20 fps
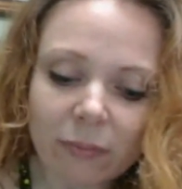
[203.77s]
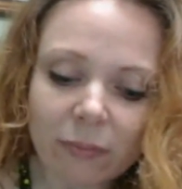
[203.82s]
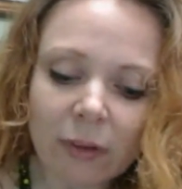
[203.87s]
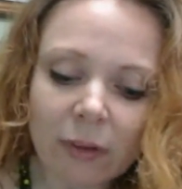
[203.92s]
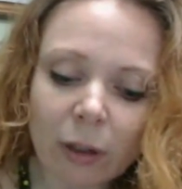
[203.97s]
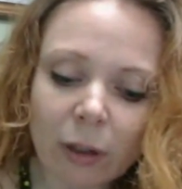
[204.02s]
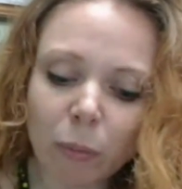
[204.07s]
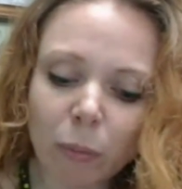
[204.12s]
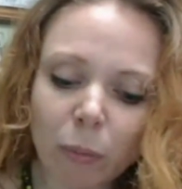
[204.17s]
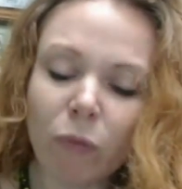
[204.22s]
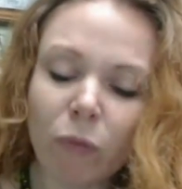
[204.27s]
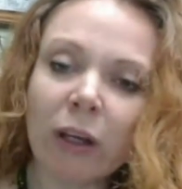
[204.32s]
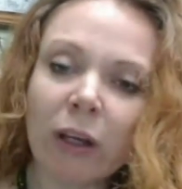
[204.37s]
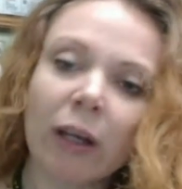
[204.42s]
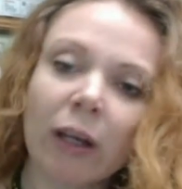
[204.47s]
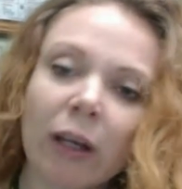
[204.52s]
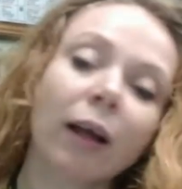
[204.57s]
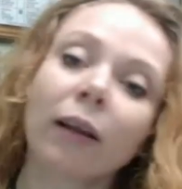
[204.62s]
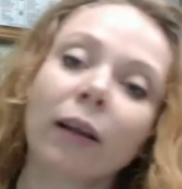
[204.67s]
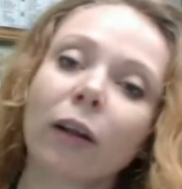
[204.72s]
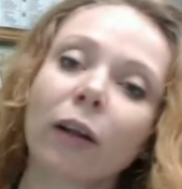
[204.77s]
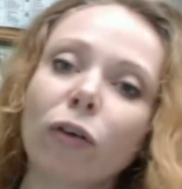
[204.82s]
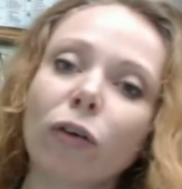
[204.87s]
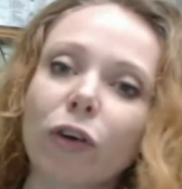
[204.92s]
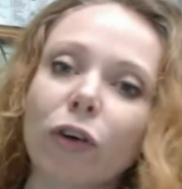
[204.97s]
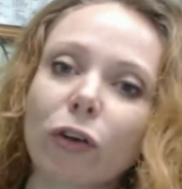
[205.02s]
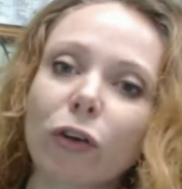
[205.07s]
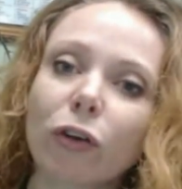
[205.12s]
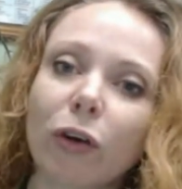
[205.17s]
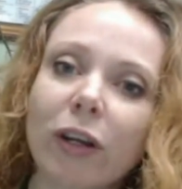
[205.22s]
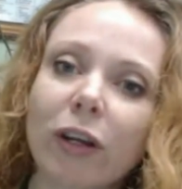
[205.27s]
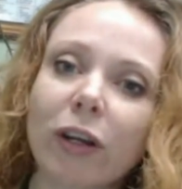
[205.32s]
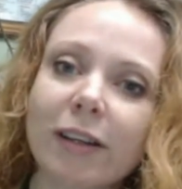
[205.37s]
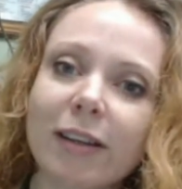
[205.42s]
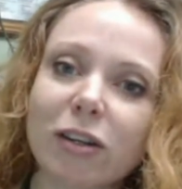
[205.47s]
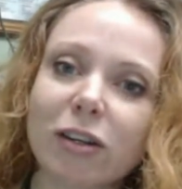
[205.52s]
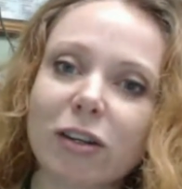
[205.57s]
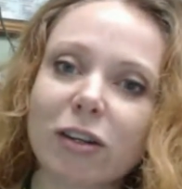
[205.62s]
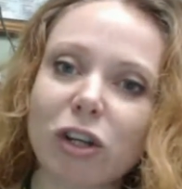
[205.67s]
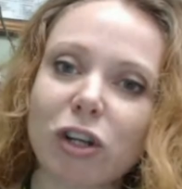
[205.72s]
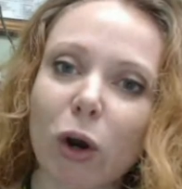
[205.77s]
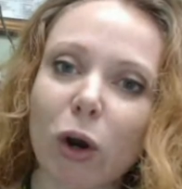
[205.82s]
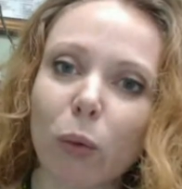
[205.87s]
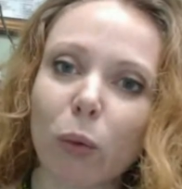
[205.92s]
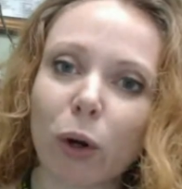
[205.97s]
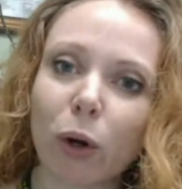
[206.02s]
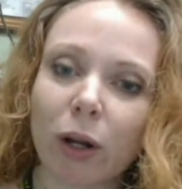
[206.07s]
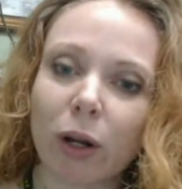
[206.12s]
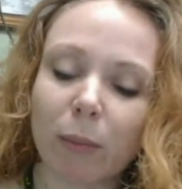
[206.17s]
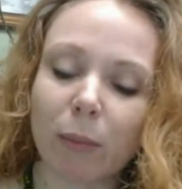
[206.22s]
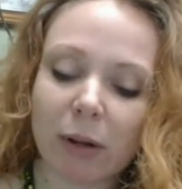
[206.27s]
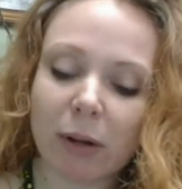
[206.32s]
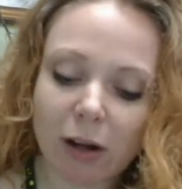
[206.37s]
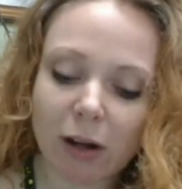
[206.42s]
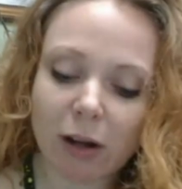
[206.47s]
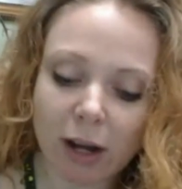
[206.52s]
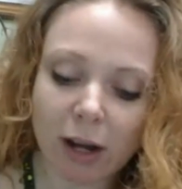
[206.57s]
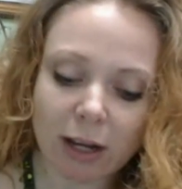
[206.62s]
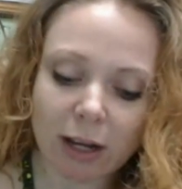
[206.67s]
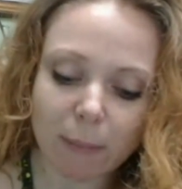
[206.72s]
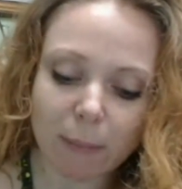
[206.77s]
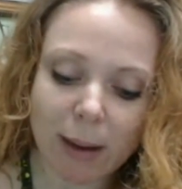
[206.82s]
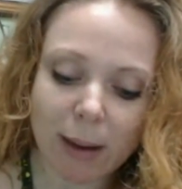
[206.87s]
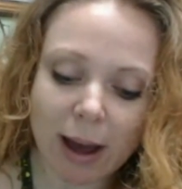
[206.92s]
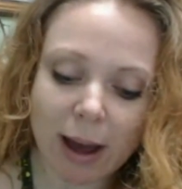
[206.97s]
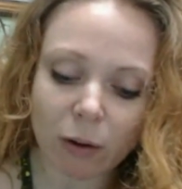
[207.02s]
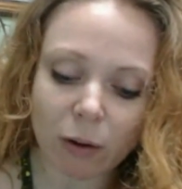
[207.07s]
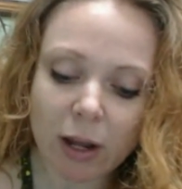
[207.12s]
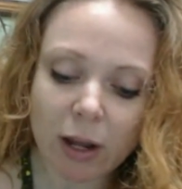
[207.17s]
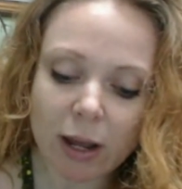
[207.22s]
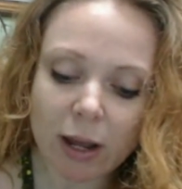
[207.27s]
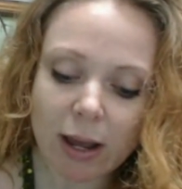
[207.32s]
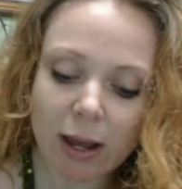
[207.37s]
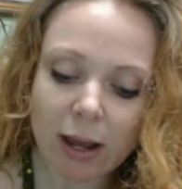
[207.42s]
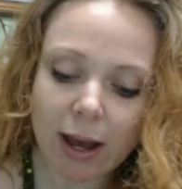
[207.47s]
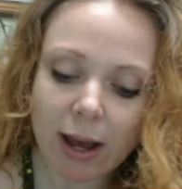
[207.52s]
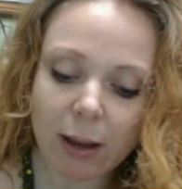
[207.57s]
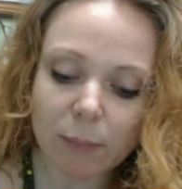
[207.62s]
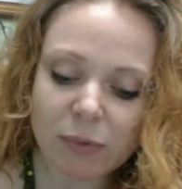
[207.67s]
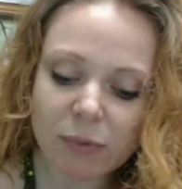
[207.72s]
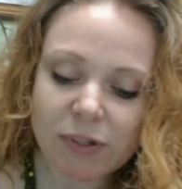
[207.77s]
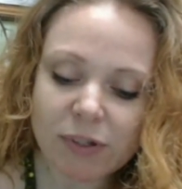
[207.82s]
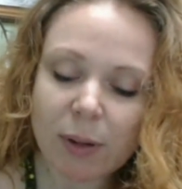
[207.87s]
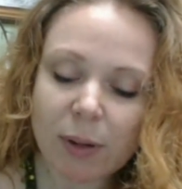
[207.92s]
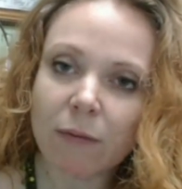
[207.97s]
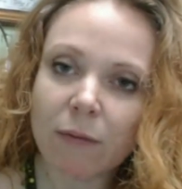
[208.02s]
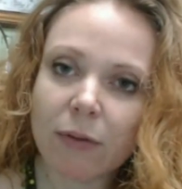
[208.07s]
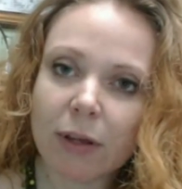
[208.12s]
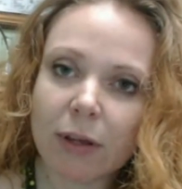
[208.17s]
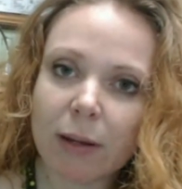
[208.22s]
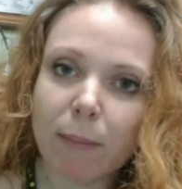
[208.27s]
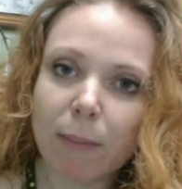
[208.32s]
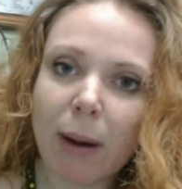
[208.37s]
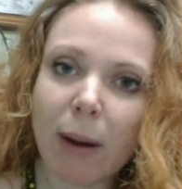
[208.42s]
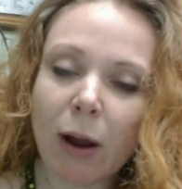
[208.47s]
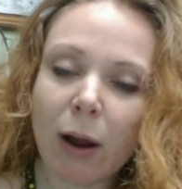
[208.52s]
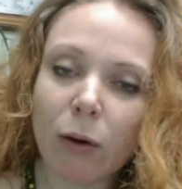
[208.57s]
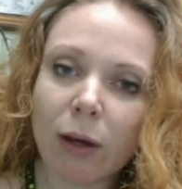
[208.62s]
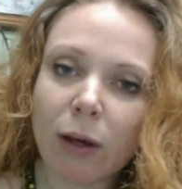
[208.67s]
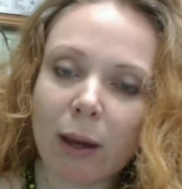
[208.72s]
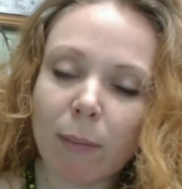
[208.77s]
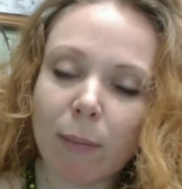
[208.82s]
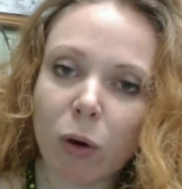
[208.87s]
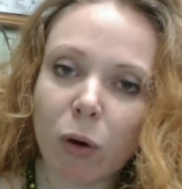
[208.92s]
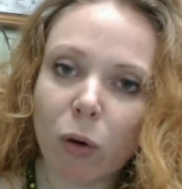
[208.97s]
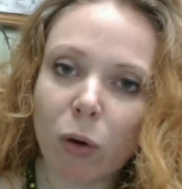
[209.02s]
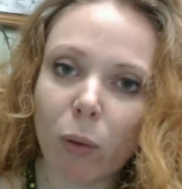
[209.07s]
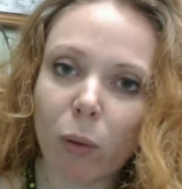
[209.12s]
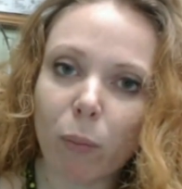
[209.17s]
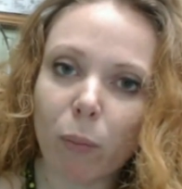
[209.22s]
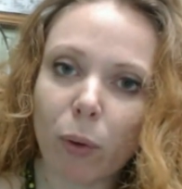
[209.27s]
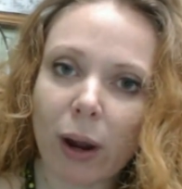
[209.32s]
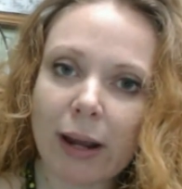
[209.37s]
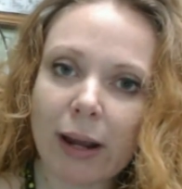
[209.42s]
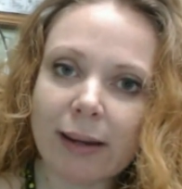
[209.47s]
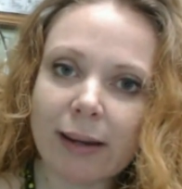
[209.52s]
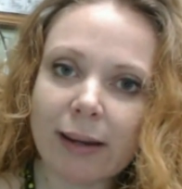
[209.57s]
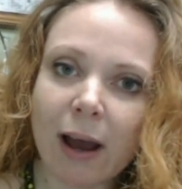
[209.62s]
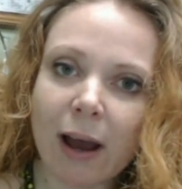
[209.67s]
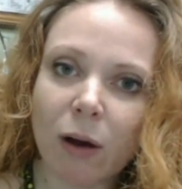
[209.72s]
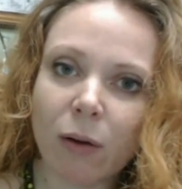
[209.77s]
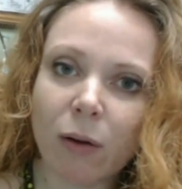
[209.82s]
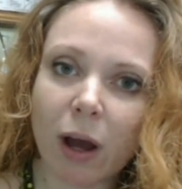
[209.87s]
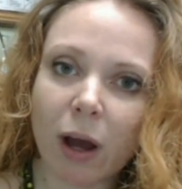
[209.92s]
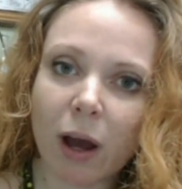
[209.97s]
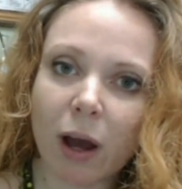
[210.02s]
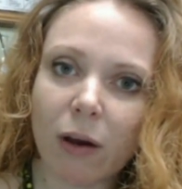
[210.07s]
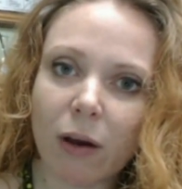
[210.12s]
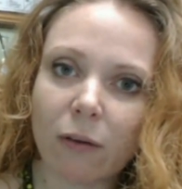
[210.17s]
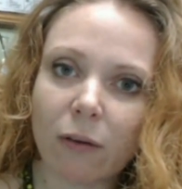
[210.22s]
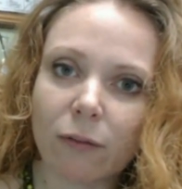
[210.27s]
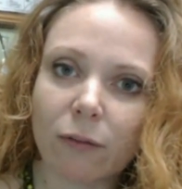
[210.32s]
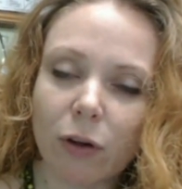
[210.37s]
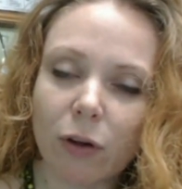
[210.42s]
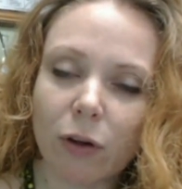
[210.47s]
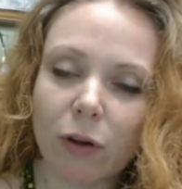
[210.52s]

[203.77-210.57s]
moving a little further into the show, we're going to be talking about some of the biochemical breakdown of